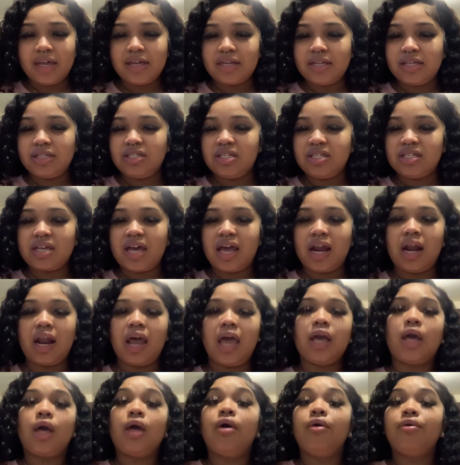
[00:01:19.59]
And it's just kind of
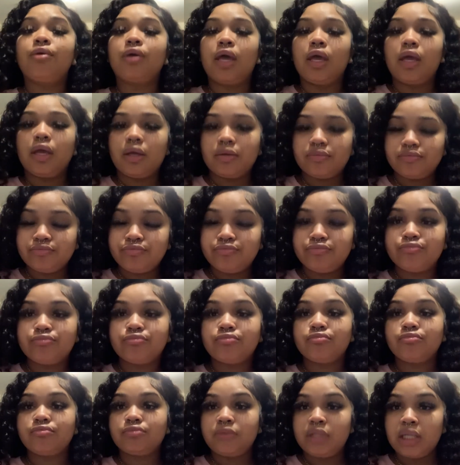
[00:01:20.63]
like, okay,
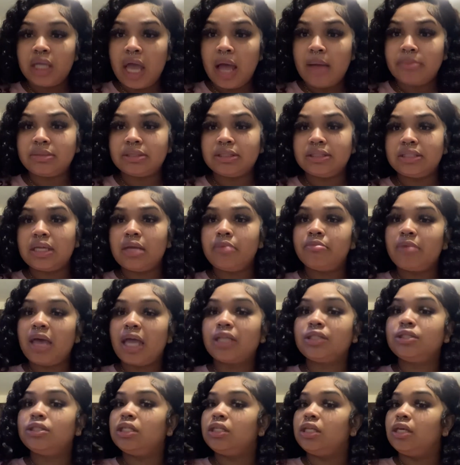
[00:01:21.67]
yeah, I'm just staying back,
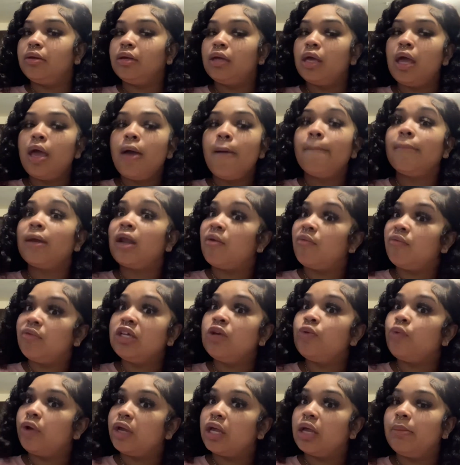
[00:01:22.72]
chilling, but I'm
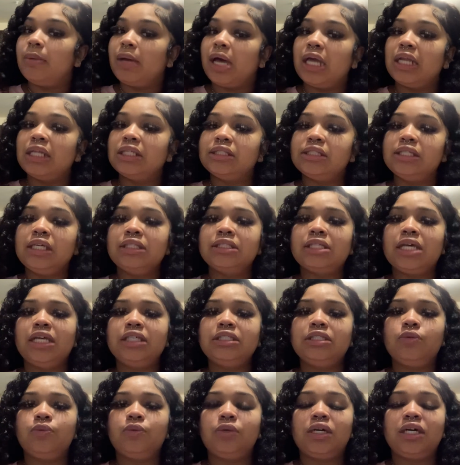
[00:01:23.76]
really working behind the scenes.
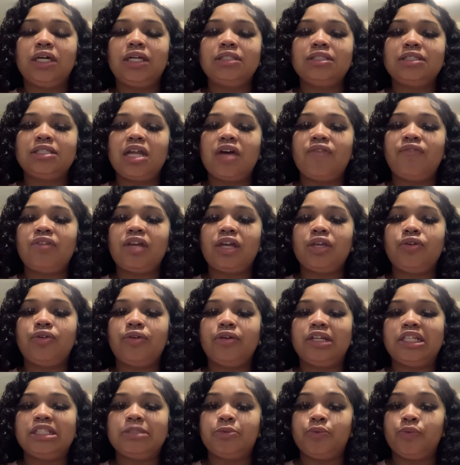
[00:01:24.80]
8 of Wands, and I feel like you're
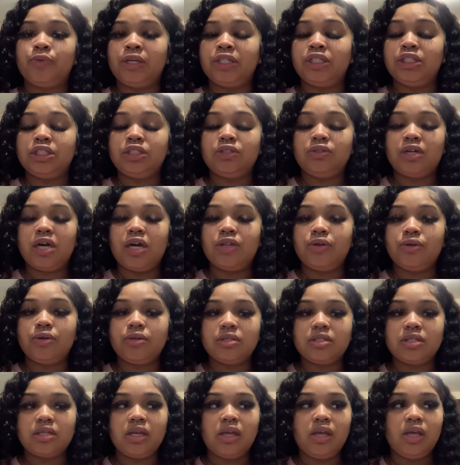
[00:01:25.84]
inspiration to
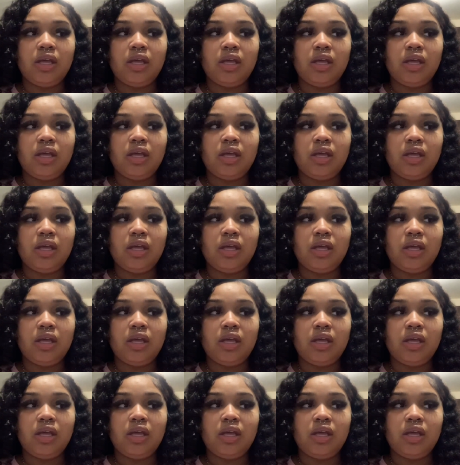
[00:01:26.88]
others.